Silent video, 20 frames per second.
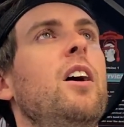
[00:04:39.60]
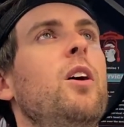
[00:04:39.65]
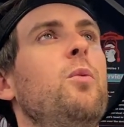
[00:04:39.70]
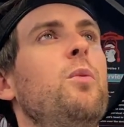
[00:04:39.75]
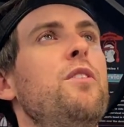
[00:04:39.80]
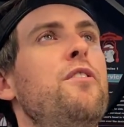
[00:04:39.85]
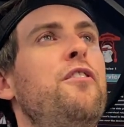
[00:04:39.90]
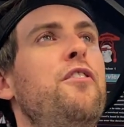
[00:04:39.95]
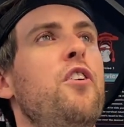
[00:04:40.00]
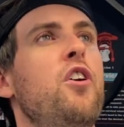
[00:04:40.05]

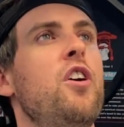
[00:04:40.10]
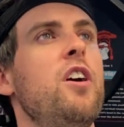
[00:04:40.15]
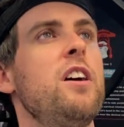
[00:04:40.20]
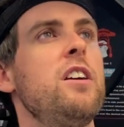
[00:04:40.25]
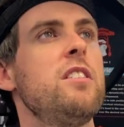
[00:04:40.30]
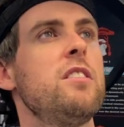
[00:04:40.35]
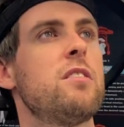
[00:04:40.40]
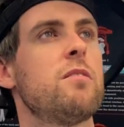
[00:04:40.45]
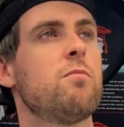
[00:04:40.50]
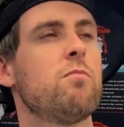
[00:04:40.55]
We
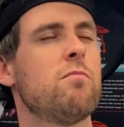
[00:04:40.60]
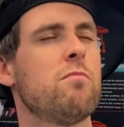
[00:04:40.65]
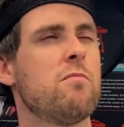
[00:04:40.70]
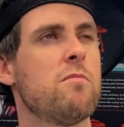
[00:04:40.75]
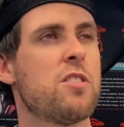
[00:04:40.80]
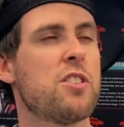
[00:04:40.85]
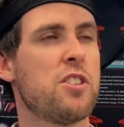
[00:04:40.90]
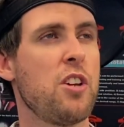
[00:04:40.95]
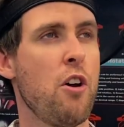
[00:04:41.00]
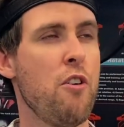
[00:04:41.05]
find
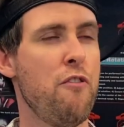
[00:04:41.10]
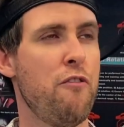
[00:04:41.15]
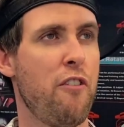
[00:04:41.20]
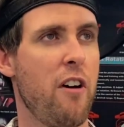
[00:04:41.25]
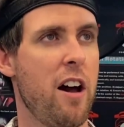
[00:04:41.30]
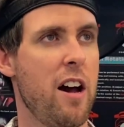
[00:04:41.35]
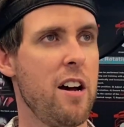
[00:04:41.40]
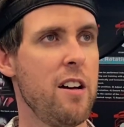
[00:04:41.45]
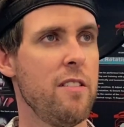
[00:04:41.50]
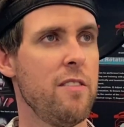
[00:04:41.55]
so
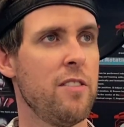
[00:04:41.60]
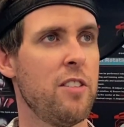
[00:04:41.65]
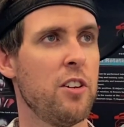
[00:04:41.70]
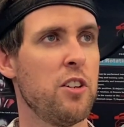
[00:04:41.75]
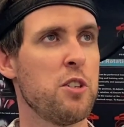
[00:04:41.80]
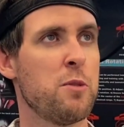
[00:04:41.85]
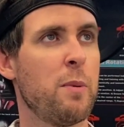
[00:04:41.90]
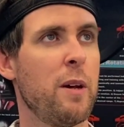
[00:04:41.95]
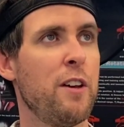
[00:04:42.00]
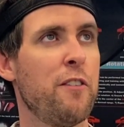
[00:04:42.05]
far that
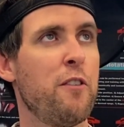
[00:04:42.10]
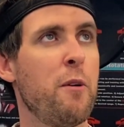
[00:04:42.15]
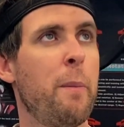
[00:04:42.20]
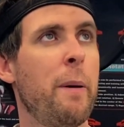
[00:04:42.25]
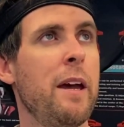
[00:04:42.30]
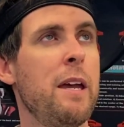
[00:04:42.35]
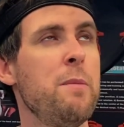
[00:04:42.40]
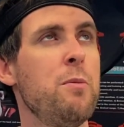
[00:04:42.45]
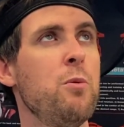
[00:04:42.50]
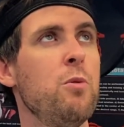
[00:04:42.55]
it's been for
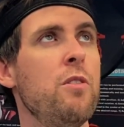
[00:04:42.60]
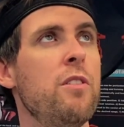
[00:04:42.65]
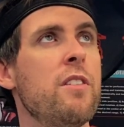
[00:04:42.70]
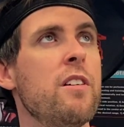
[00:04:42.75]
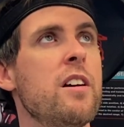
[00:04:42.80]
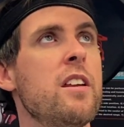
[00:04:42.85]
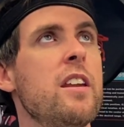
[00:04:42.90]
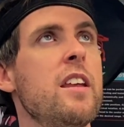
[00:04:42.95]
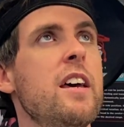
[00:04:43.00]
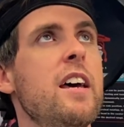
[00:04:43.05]
people
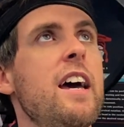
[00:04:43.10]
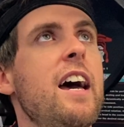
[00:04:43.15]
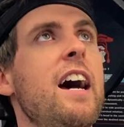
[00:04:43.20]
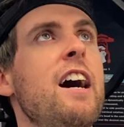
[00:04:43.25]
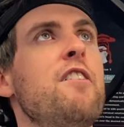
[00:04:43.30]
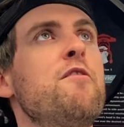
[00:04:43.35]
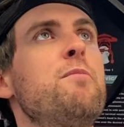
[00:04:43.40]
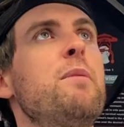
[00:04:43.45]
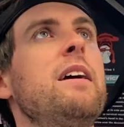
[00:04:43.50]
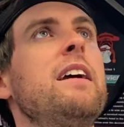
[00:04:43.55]
that
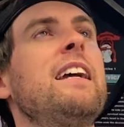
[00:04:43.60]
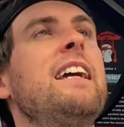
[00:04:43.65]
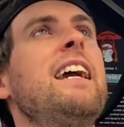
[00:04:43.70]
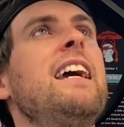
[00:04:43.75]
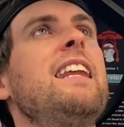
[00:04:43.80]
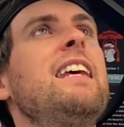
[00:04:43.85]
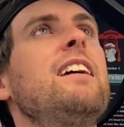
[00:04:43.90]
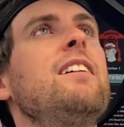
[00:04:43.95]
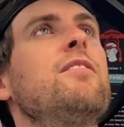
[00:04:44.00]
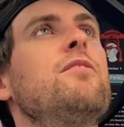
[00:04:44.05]
have been
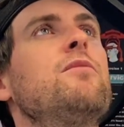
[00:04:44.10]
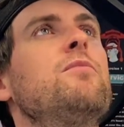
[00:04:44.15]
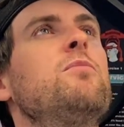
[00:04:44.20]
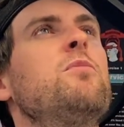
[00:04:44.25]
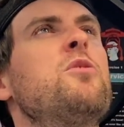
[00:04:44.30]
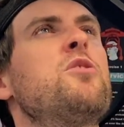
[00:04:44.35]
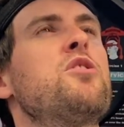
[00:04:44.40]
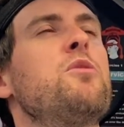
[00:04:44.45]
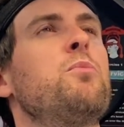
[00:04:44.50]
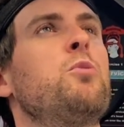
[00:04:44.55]
getting
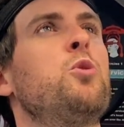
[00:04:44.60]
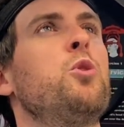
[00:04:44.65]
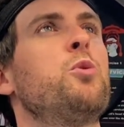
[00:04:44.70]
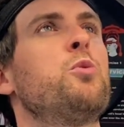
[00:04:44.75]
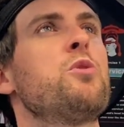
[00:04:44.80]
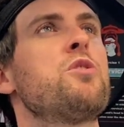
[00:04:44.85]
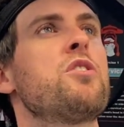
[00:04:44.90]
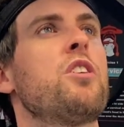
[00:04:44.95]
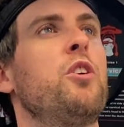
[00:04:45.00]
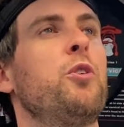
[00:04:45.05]
some good
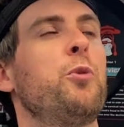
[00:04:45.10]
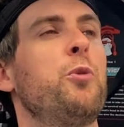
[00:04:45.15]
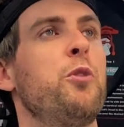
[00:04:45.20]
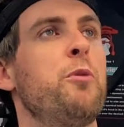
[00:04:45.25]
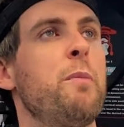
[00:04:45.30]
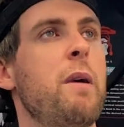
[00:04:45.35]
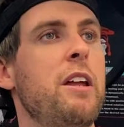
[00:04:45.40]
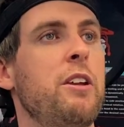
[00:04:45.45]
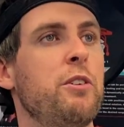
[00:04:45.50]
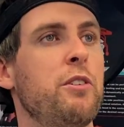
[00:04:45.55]
results
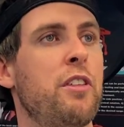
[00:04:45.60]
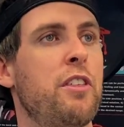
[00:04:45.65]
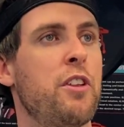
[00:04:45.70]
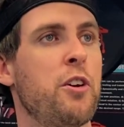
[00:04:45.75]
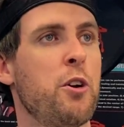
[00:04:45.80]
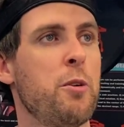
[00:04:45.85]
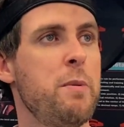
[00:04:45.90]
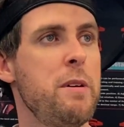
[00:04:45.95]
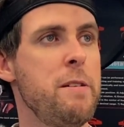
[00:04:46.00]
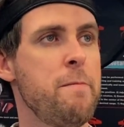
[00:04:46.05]
with manual
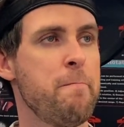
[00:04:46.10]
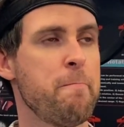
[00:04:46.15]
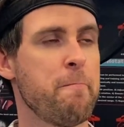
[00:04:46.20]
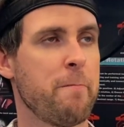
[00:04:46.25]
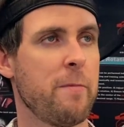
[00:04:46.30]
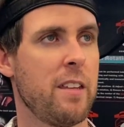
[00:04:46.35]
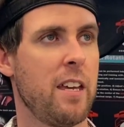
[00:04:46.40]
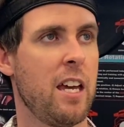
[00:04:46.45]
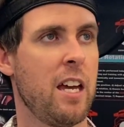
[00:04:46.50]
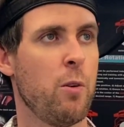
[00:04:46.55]
therapy,
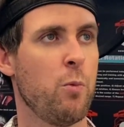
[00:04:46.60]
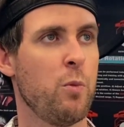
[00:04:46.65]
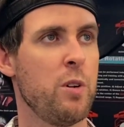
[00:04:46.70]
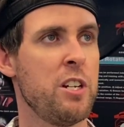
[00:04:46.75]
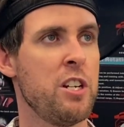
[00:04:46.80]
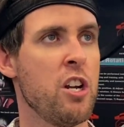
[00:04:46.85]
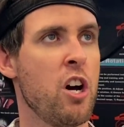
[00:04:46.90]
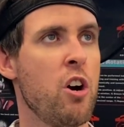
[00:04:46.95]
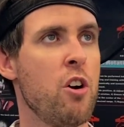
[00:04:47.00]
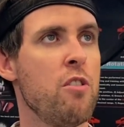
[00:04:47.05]
and we
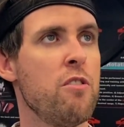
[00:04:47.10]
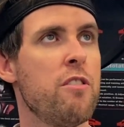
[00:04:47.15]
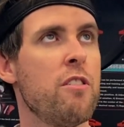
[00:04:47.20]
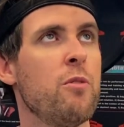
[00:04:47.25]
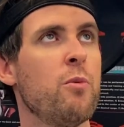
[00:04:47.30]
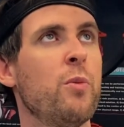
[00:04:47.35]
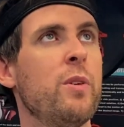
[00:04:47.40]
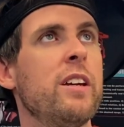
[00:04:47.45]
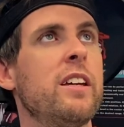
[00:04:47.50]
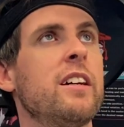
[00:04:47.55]
know
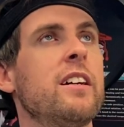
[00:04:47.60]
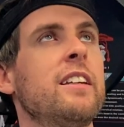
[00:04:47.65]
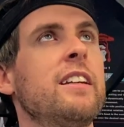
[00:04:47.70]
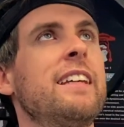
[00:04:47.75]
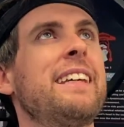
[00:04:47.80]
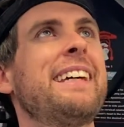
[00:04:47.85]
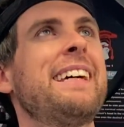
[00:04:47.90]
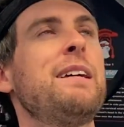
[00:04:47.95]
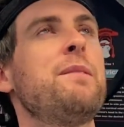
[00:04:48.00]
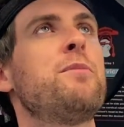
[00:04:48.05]
that we can
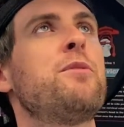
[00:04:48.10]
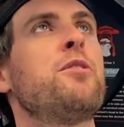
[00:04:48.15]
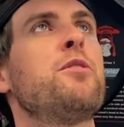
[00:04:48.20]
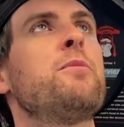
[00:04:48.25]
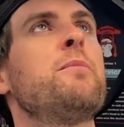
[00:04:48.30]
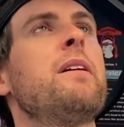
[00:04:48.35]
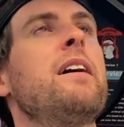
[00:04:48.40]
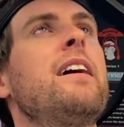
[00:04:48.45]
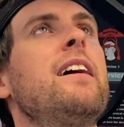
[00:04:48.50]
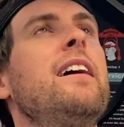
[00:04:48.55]
keep them,